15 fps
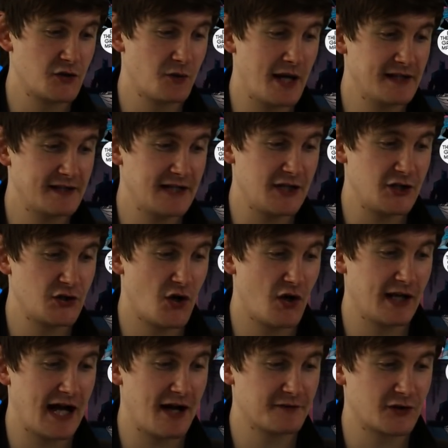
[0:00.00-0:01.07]
20
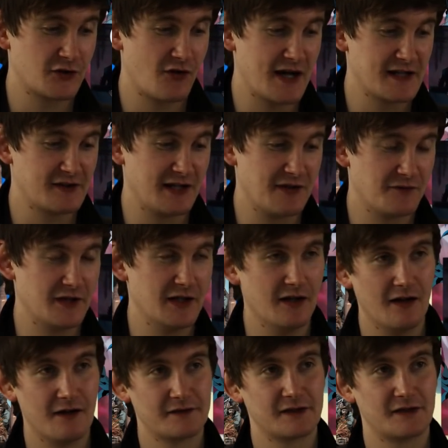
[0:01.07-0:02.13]
shortly after Christ on Infinite
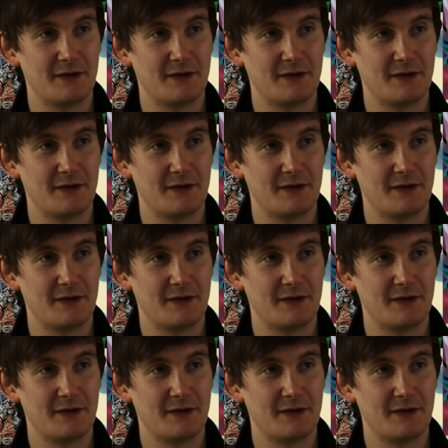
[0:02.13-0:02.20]
Earths.